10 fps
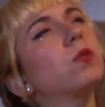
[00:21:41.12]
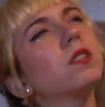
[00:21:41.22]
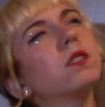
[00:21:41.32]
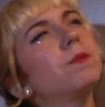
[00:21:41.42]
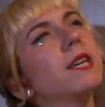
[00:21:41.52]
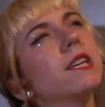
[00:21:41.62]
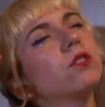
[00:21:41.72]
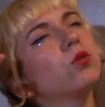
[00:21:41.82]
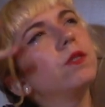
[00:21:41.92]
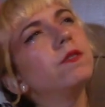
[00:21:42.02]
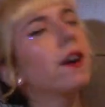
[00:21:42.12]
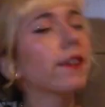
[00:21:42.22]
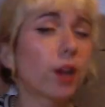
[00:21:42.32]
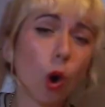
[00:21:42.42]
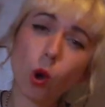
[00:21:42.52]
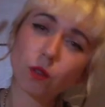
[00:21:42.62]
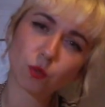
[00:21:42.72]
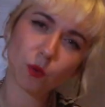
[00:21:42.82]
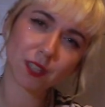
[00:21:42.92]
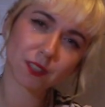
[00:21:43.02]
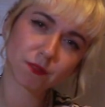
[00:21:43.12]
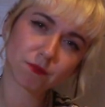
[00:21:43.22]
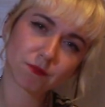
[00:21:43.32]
want to speak to a very hot one.